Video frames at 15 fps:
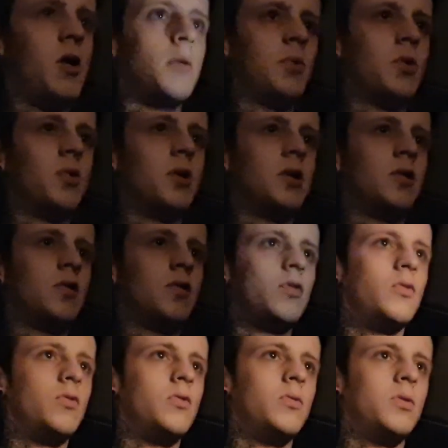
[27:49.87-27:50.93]
Now I'm
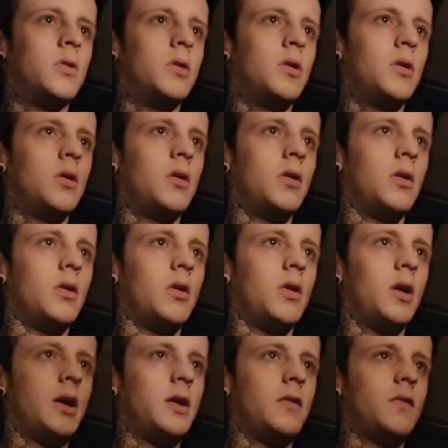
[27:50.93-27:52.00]
going to
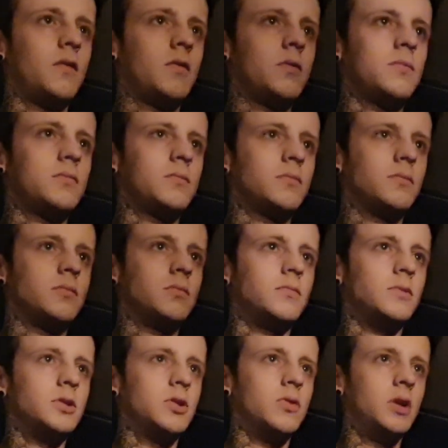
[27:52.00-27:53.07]
light
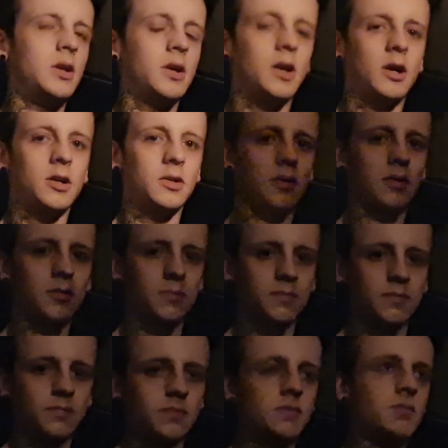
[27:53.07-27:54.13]
the green
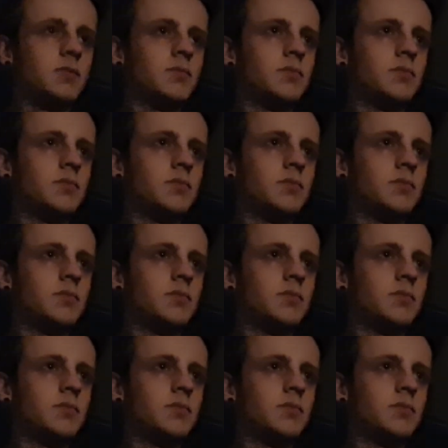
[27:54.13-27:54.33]
candle